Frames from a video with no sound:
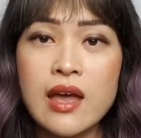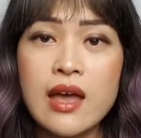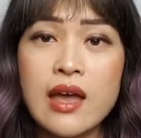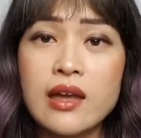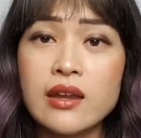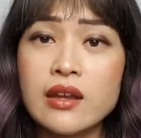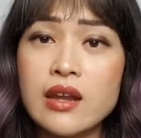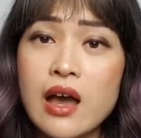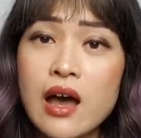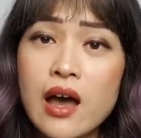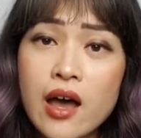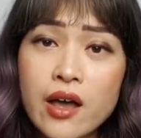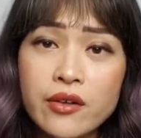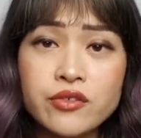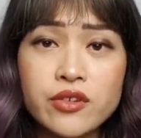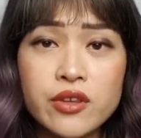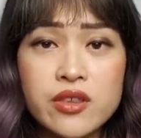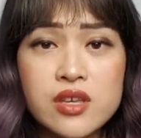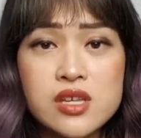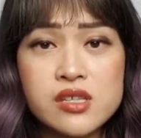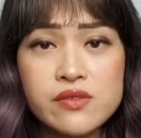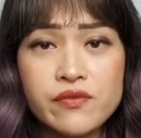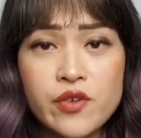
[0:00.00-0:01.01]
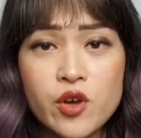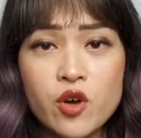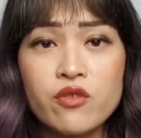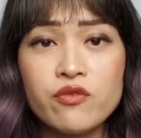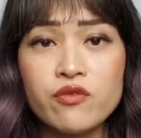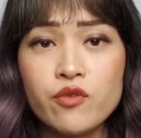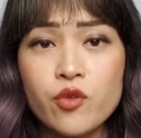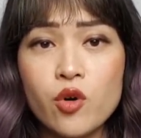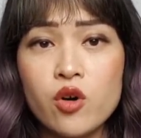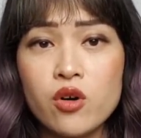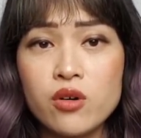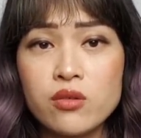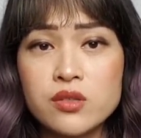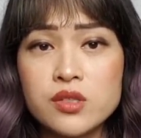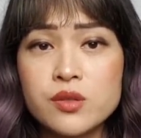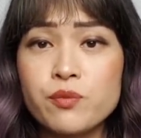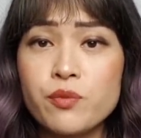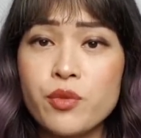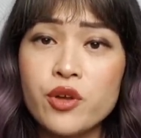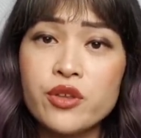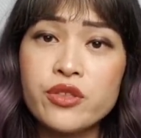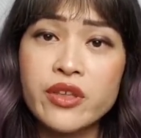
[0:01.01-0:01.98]
And after this film forms,
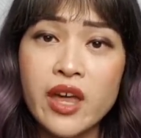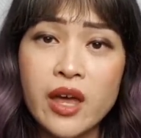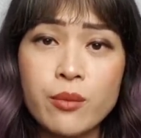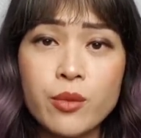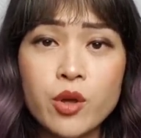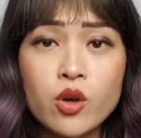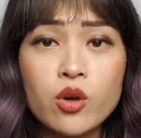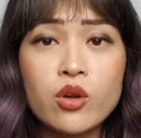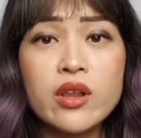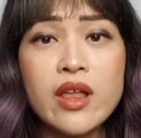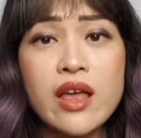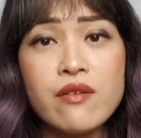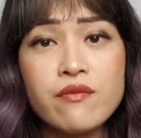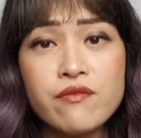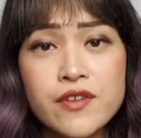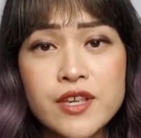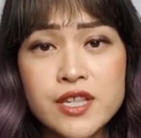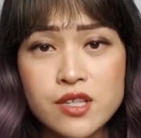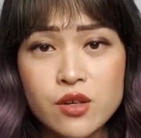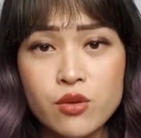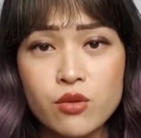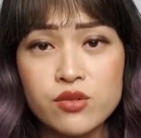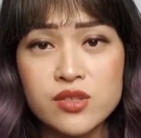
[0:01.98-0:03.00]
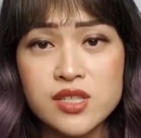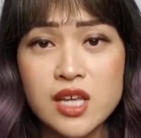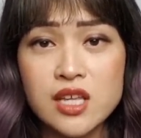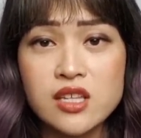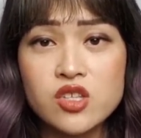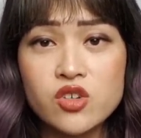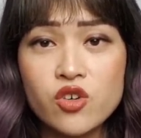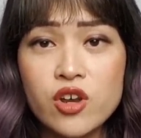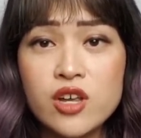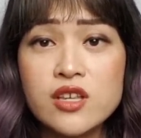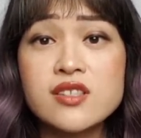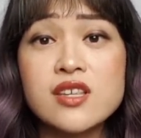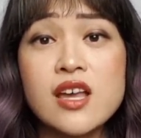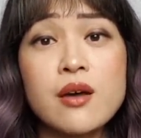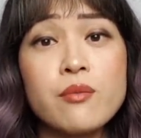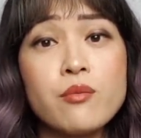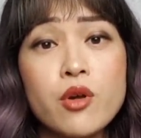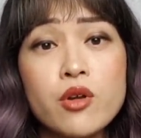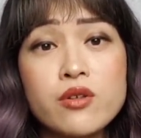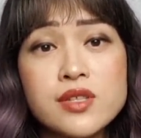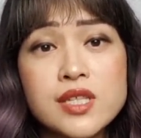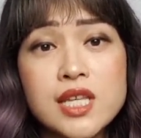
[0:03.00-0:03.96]
both chemical and physical sunscreens
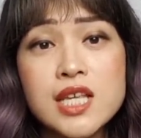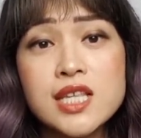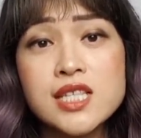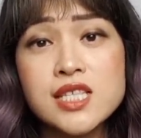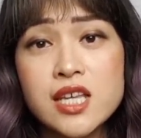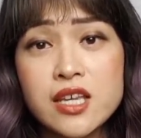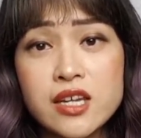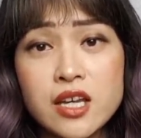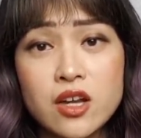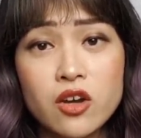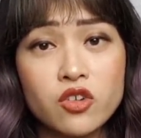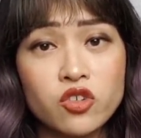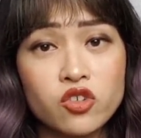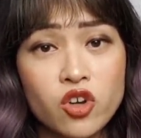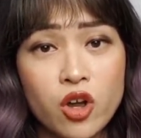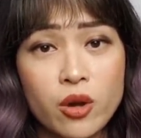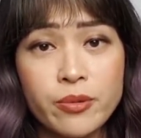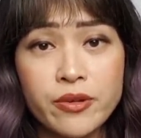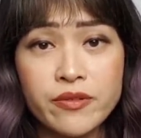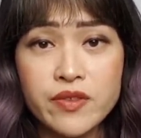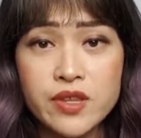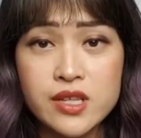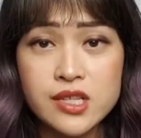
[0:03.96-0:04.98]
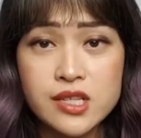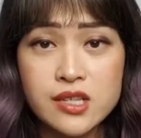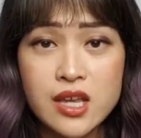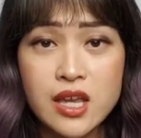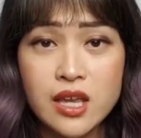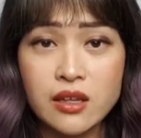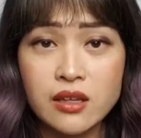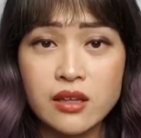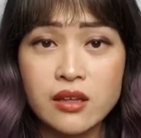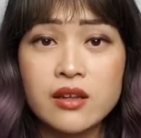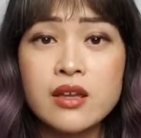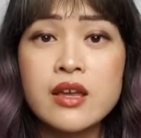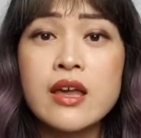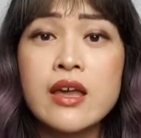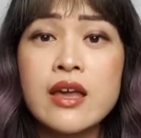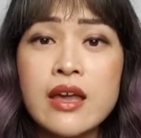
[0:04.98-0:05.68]
are mostly sitting on top of the skin,